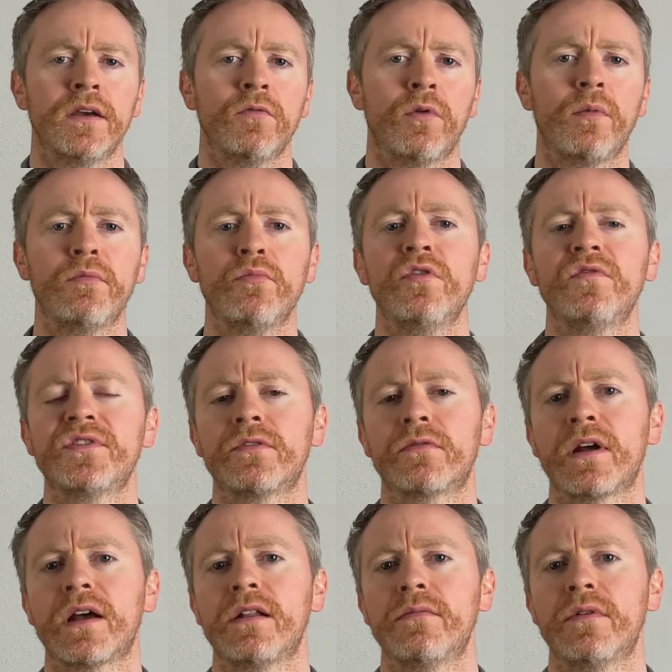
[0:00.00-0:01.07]
When we move to the
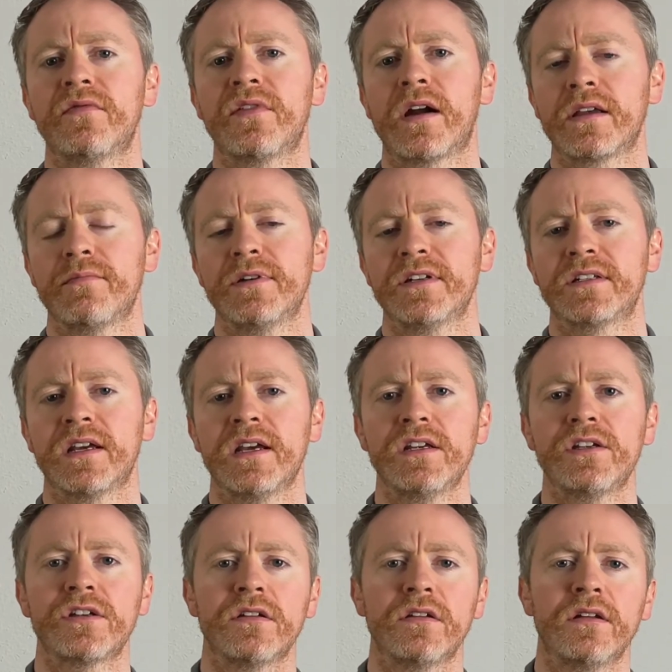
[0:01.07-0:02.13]
realm of
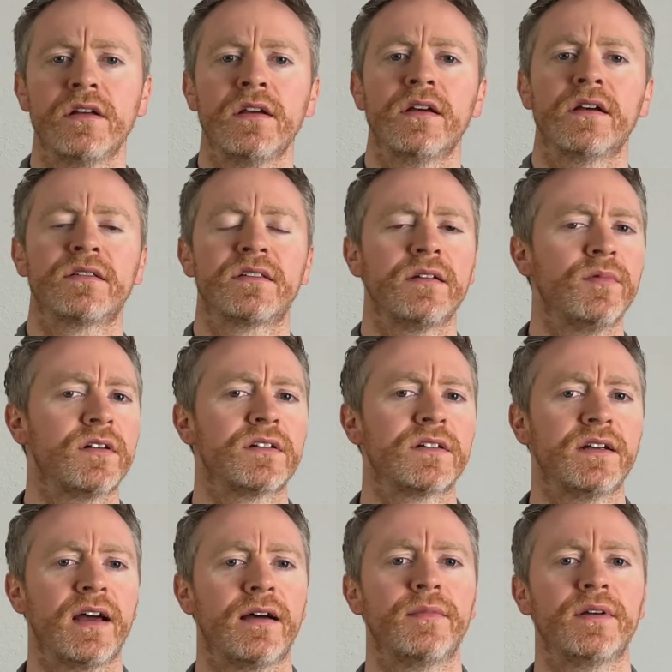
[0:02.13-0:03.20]
argumentation, a similar
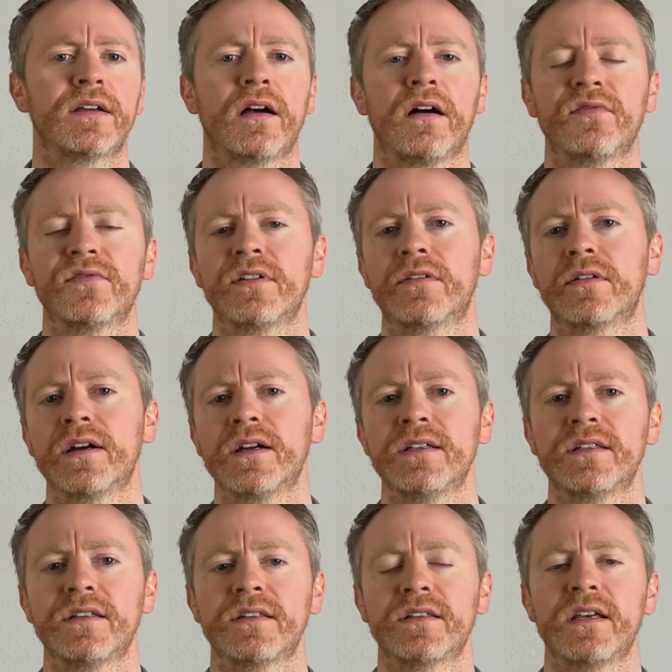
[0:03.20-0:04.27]
dynamic often
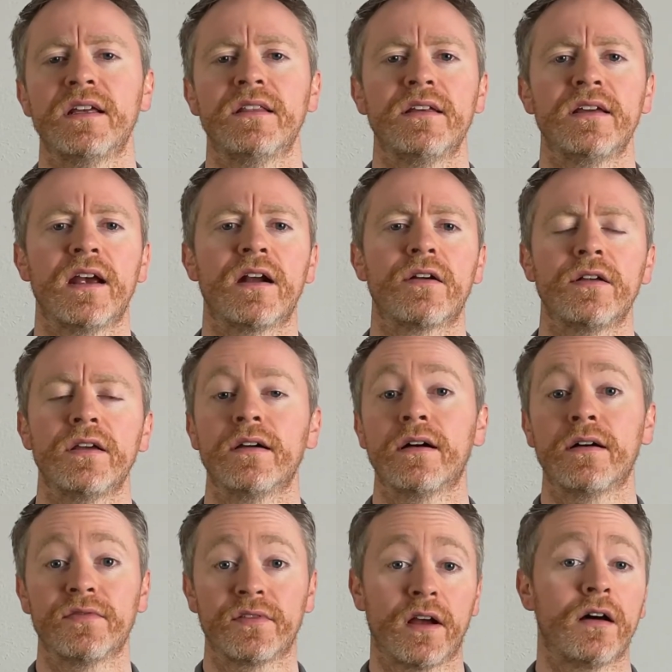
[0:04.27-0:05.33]
arises in the area
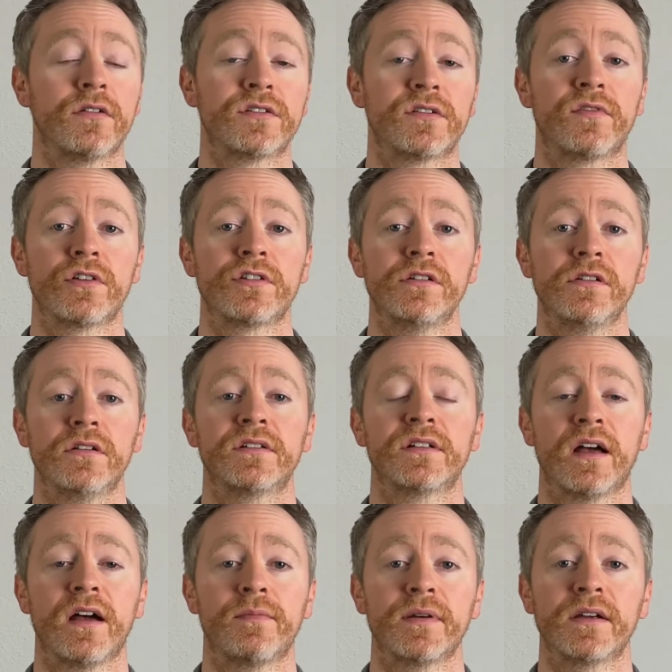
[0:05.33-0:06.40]
of controversial
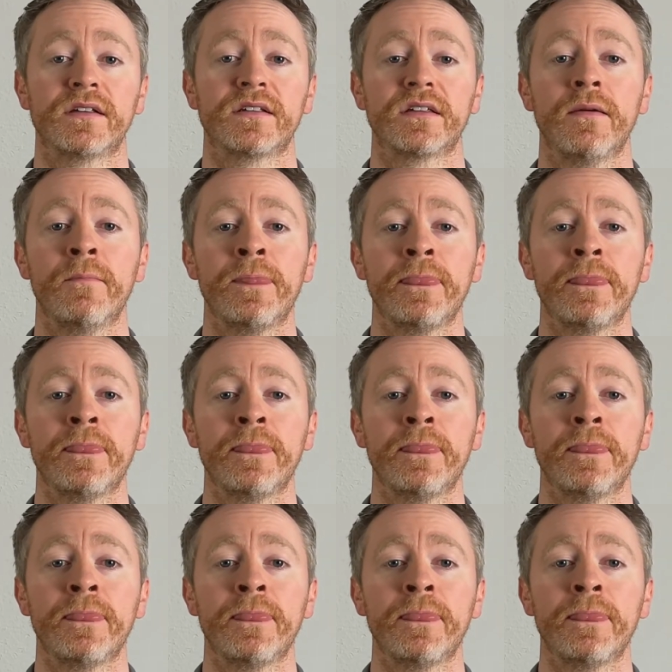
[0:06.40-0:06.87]
topics.